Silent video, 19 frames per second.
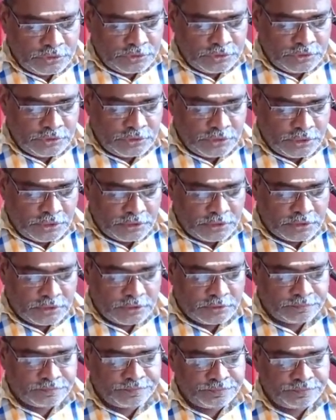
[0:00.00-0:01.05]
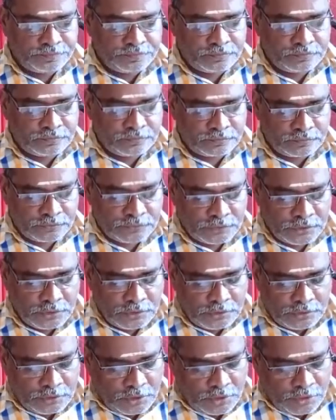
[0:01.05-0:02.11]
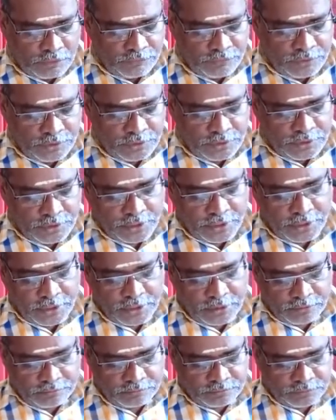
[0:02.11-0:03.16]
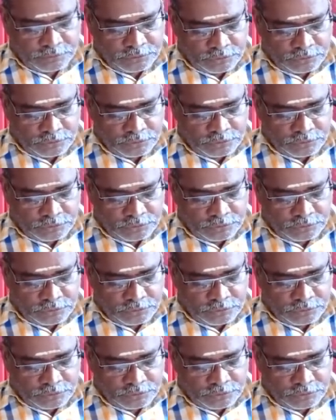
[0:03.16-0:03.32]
In that affinity diagram,